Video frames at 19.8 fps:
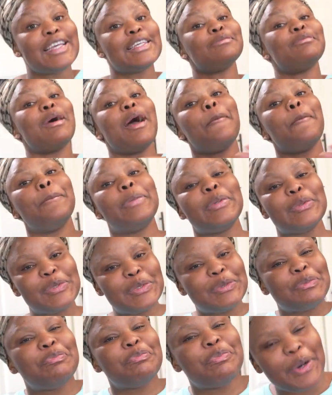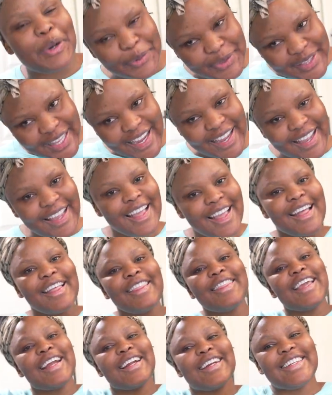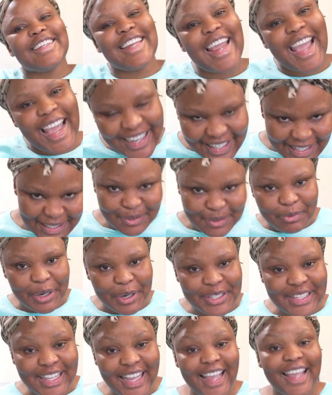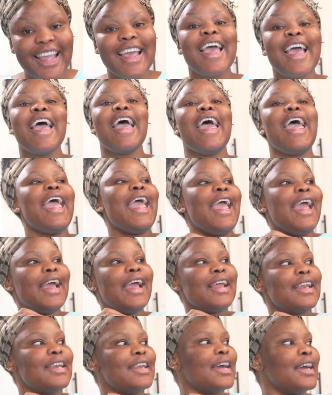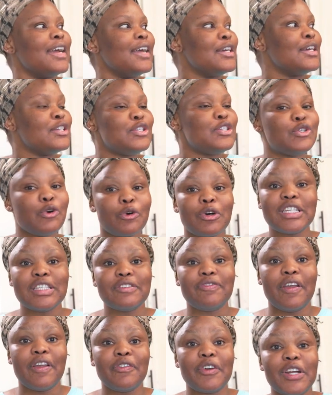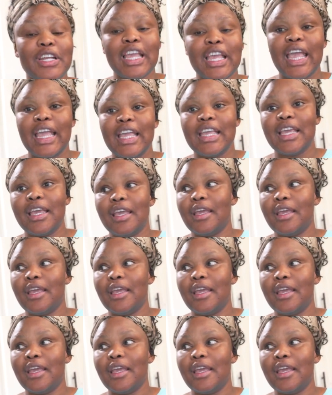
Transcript: is my boo's birthday, their daddy's birthday. And Jori's favorite cake